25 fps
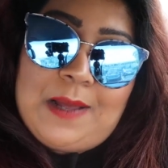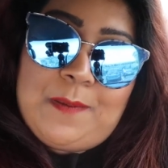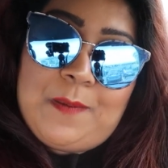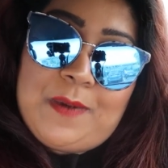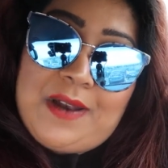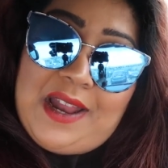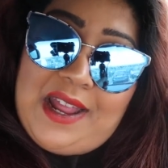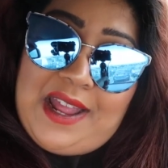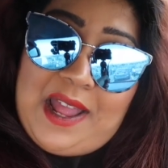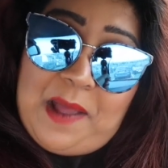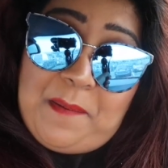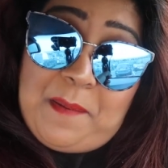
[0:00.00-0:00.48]

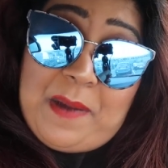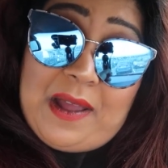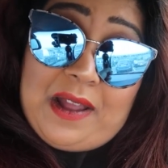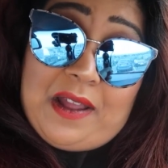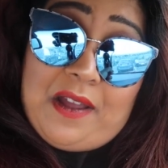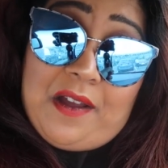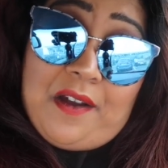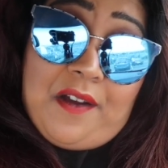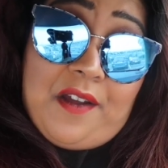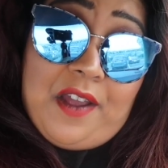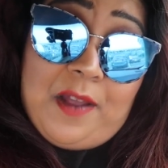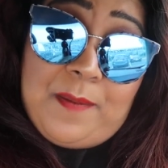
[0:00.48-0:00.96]
When I get
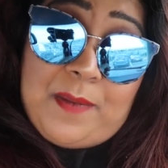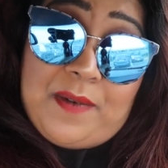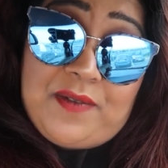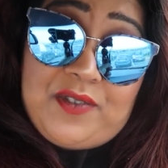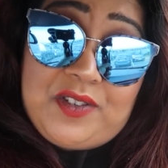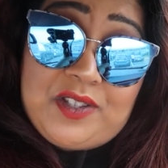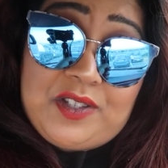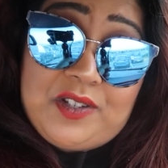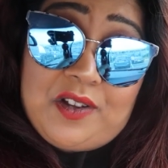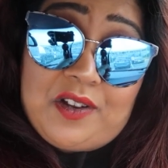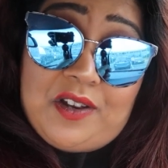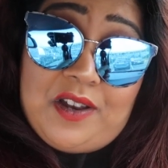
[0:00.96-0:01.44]
back home
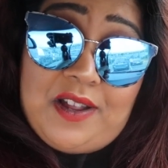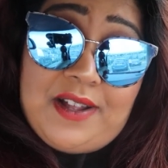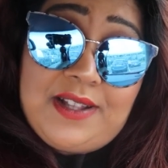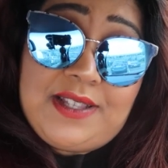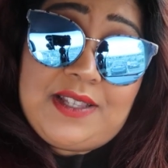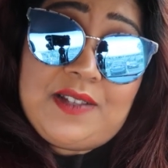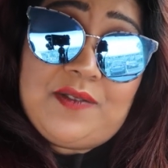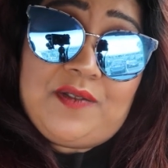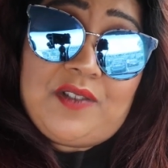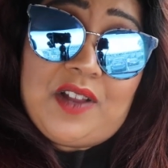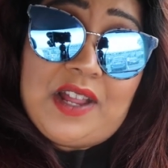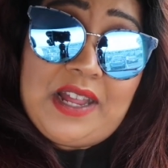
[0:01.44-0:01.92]
I've just got
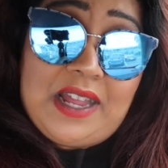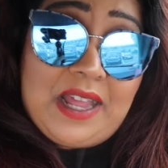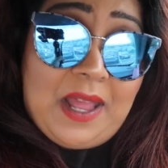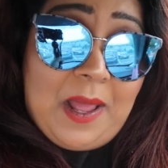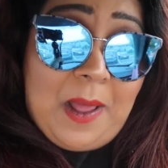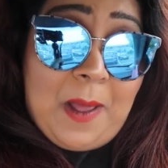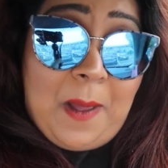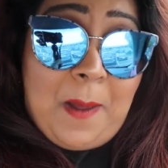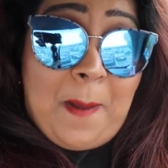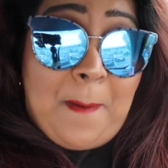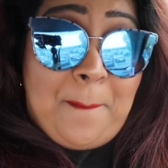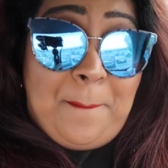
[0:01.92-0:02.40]
loads of like
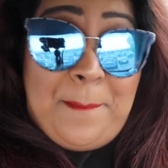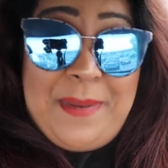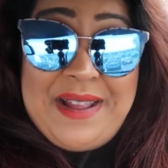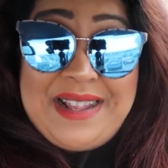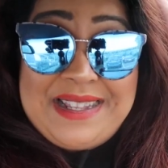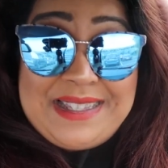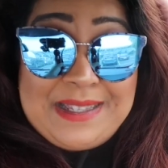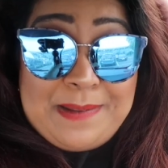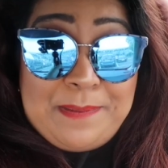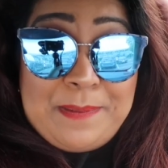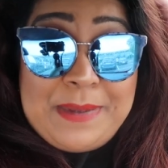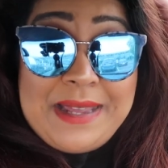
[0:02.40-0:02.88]

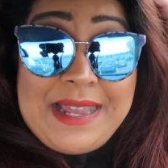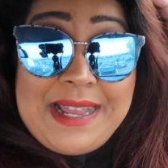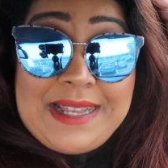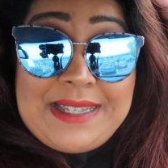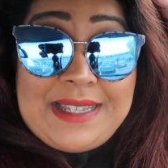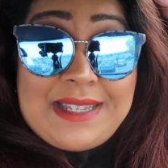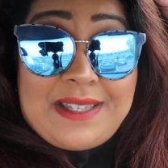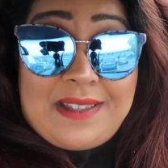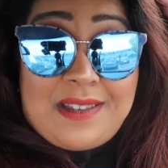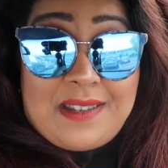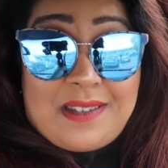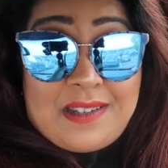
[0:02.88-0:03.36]
bits and pieces
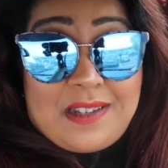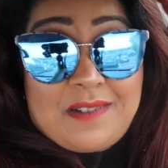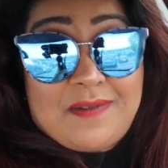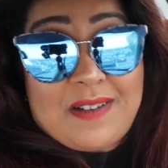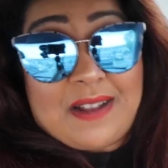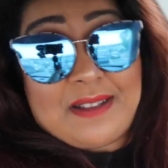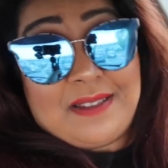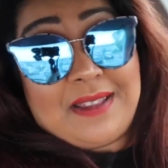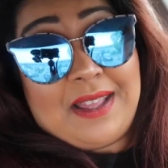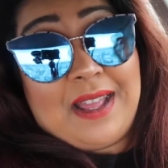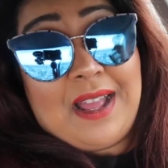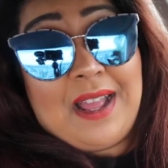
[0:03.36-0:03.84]
places to do
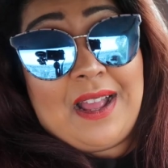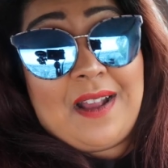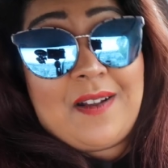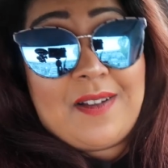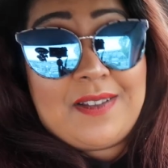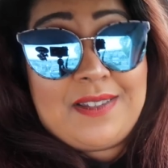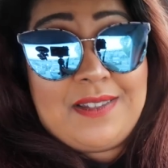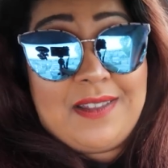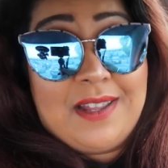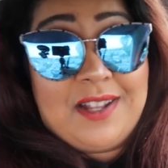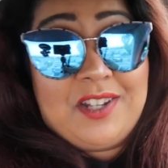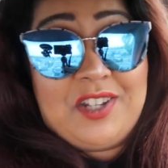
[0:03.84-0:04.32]
around the
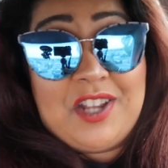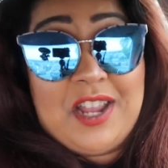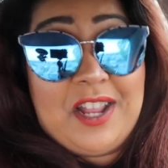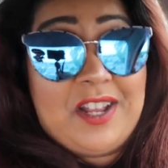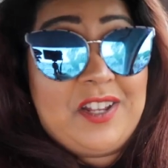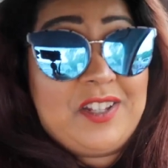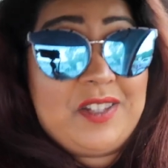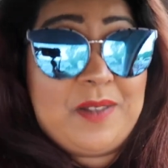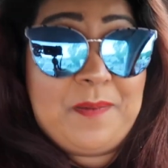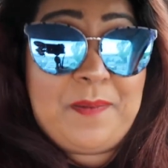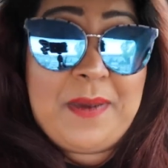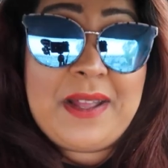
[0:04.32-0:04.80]
house, like
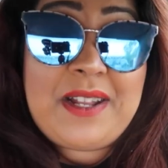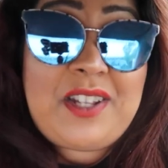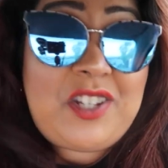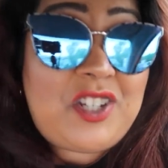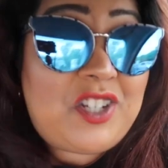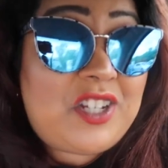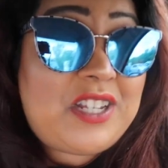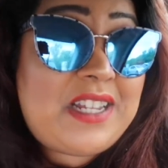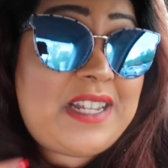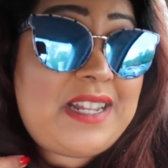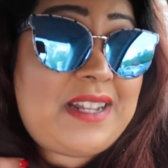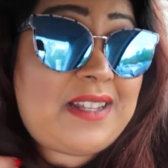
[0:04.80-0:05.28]
change the bed
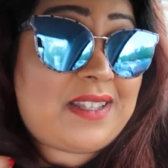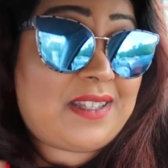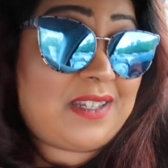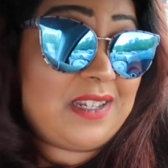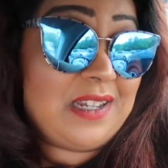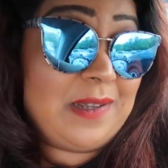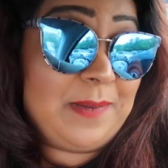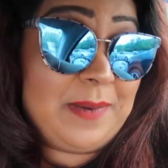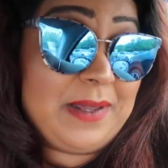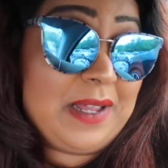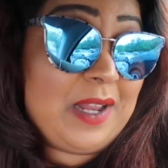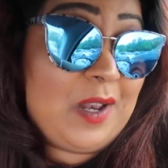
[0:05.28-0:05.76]
sheets,
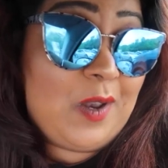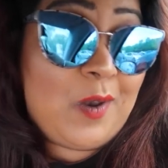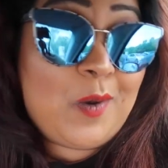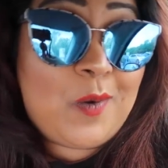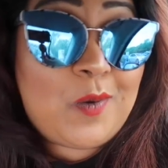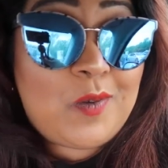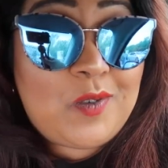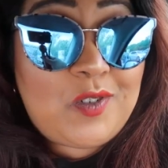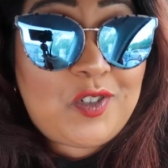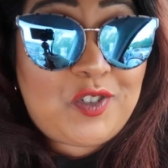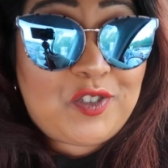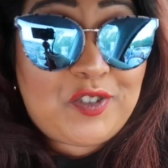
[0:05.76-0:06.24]
do a bit of
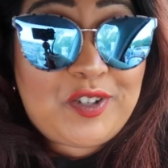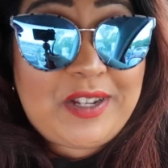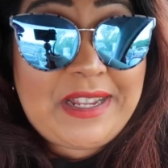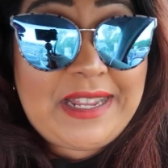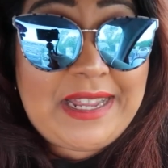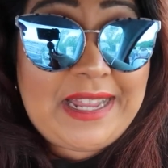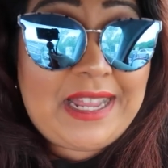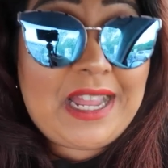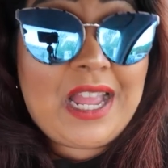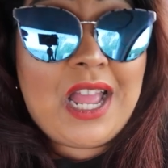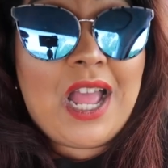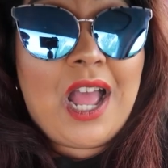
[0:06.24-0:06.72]

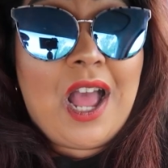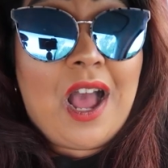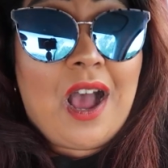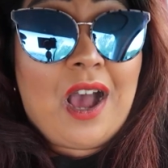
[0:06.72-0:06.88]
laundry,